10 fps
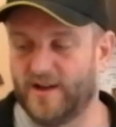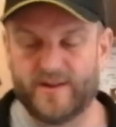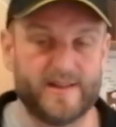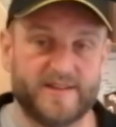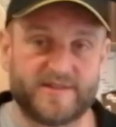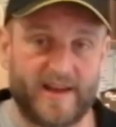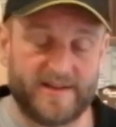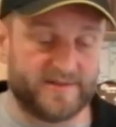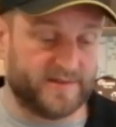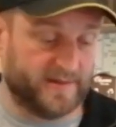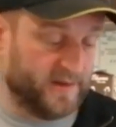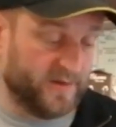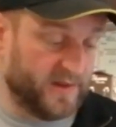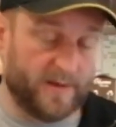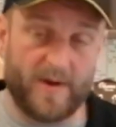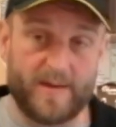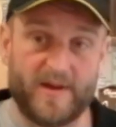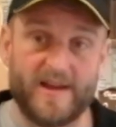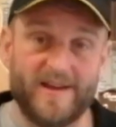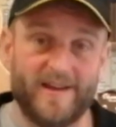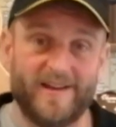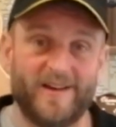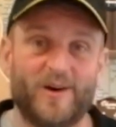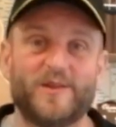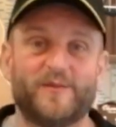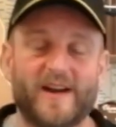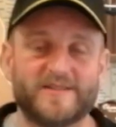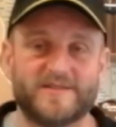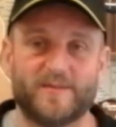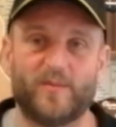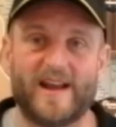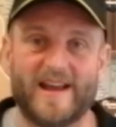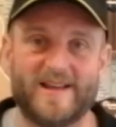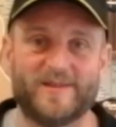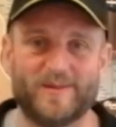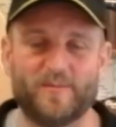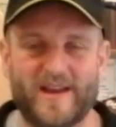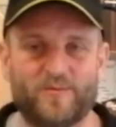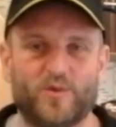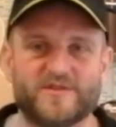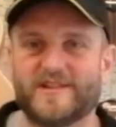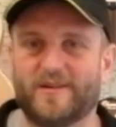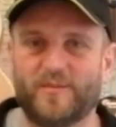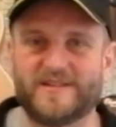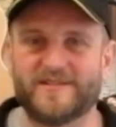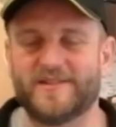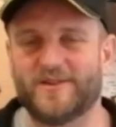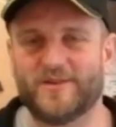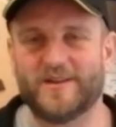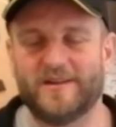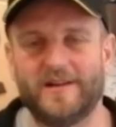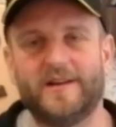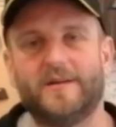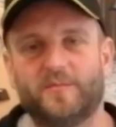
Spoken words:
Now, in this case, you know, there may be other factors at play that make one sound better than the other,